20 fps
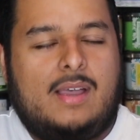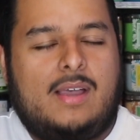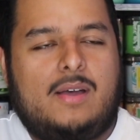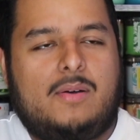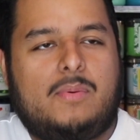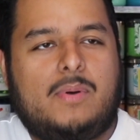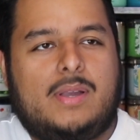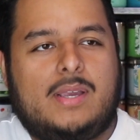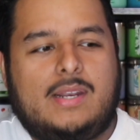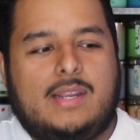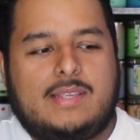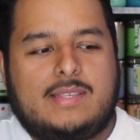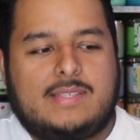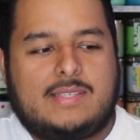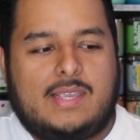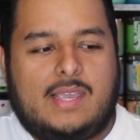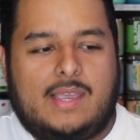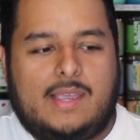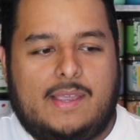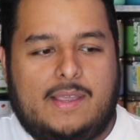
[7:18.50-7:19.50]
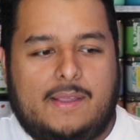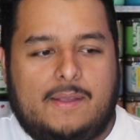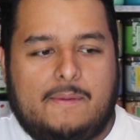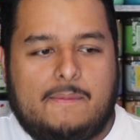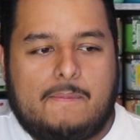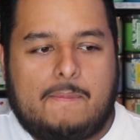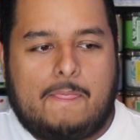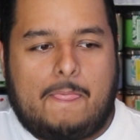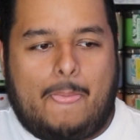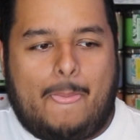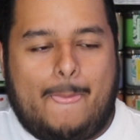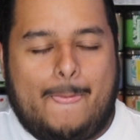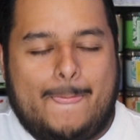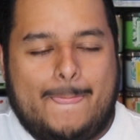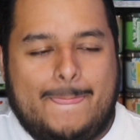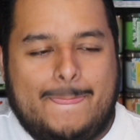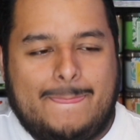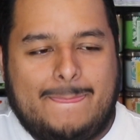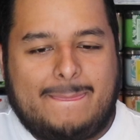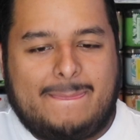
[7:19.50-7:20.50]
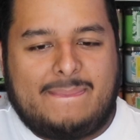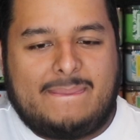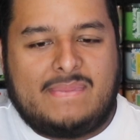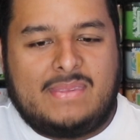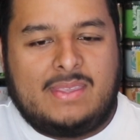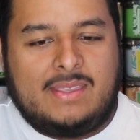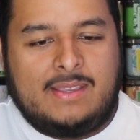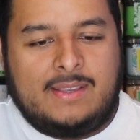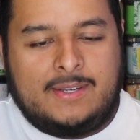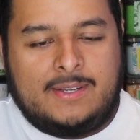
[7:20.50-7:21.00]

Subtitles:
what can I say? I